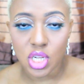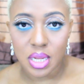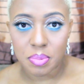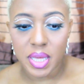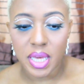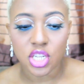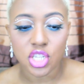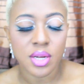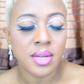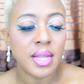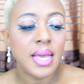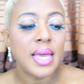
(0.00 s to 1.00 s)

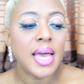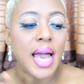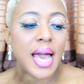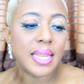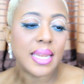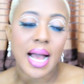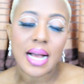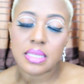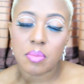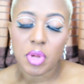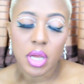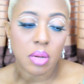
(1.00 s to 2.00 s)
application, and it has
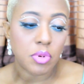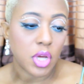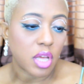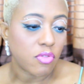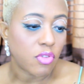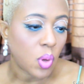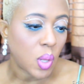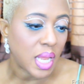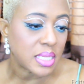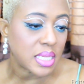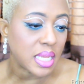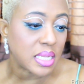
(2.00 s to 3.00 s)
your makeup looking
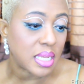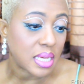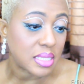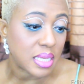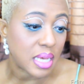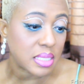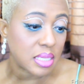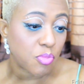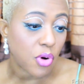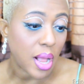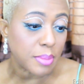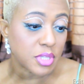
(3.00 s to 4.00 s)
flawless. It does says it
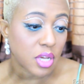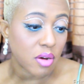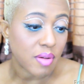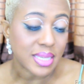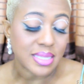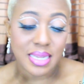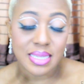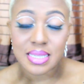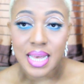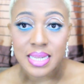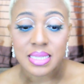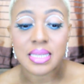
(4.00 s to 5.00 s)
primes, corrects, and
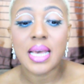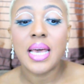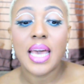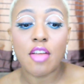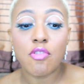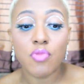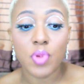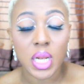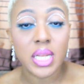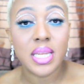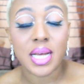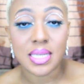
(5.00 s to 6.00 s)
sets. It
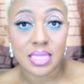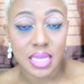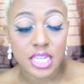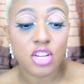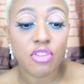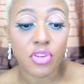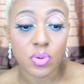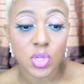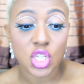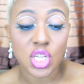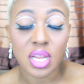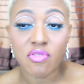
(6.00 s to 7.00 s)
really does set your
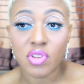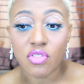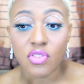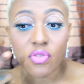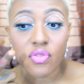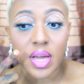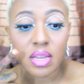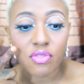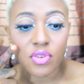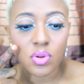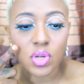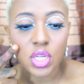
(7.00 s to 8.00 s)
foundation. Even if you find
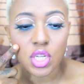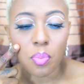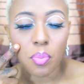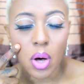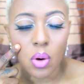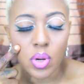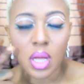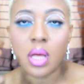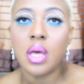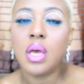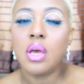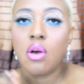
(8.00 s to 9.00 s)
your powder
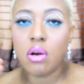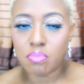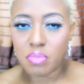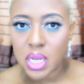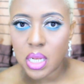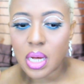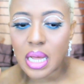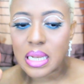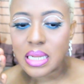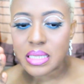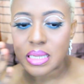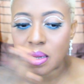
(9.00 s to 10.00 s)
may look a
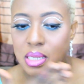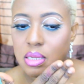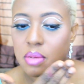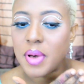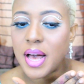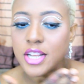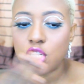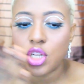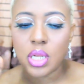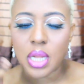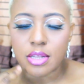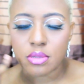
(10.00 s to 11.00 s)
little patchy,
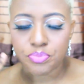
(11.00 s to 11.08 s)
like